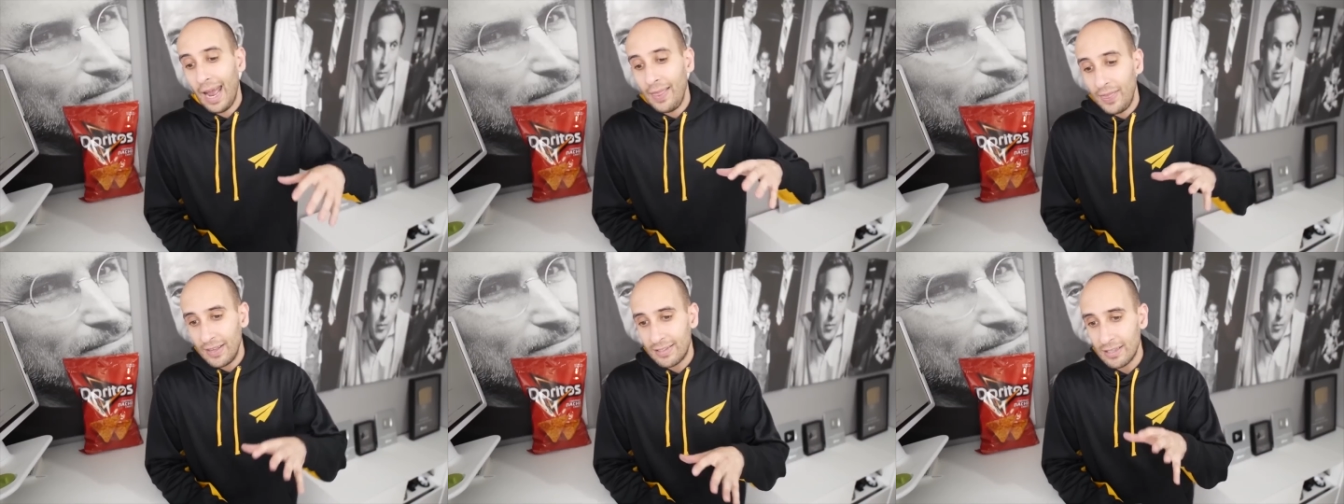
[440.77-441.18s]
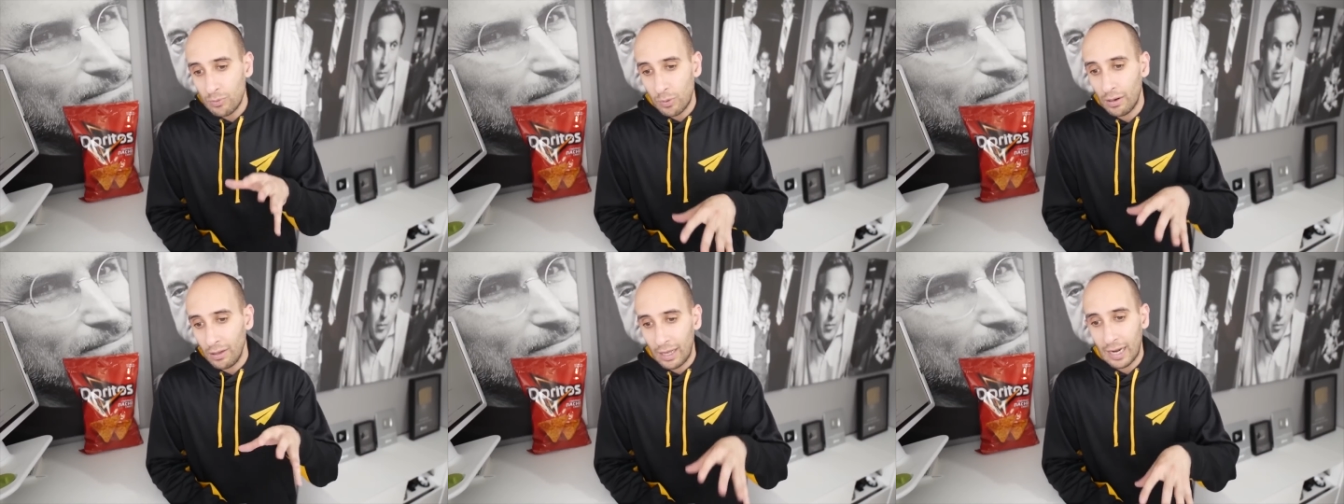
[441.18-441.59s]
And this is
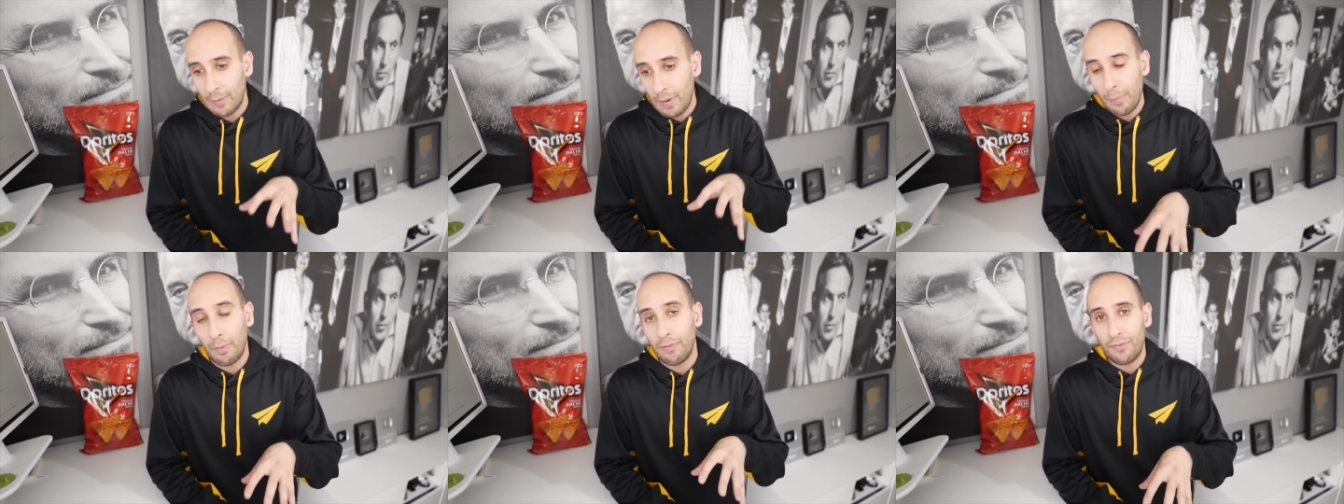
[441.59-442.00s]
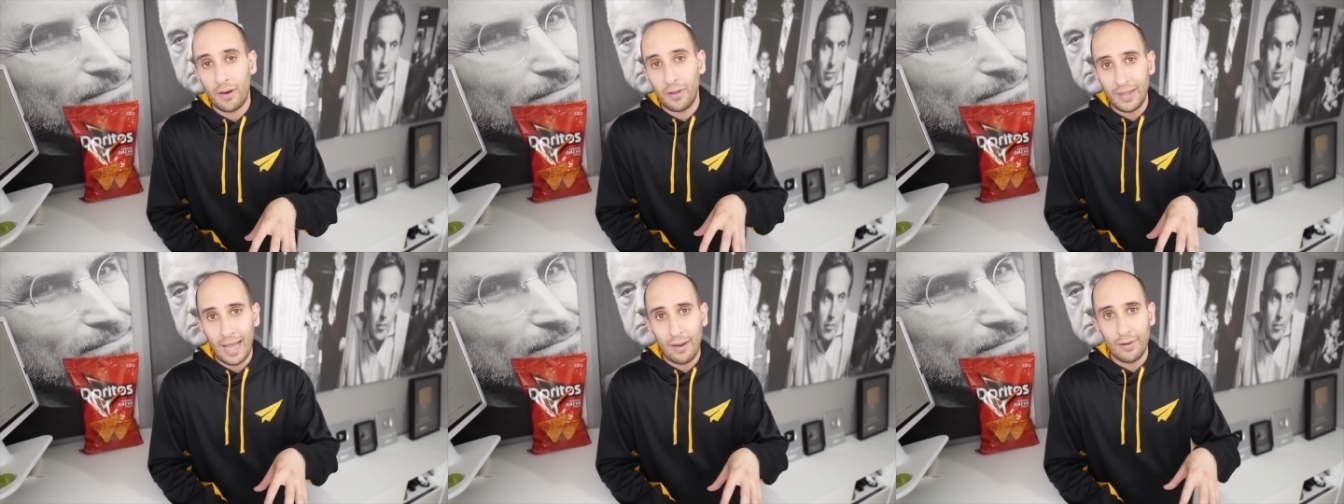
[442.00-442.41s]
where a lot of people
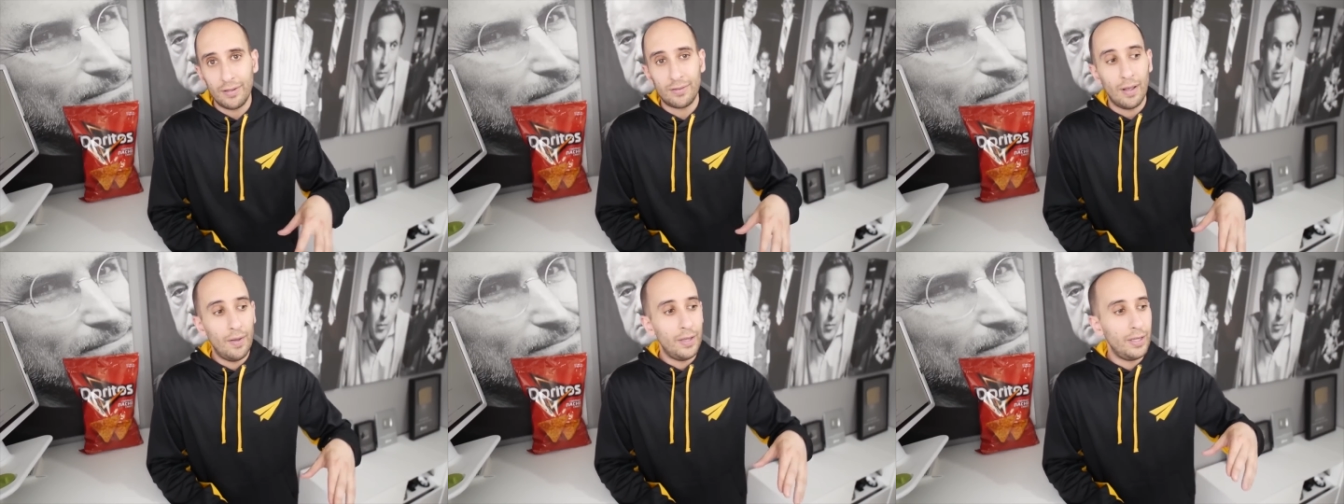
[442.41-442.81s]
fall down is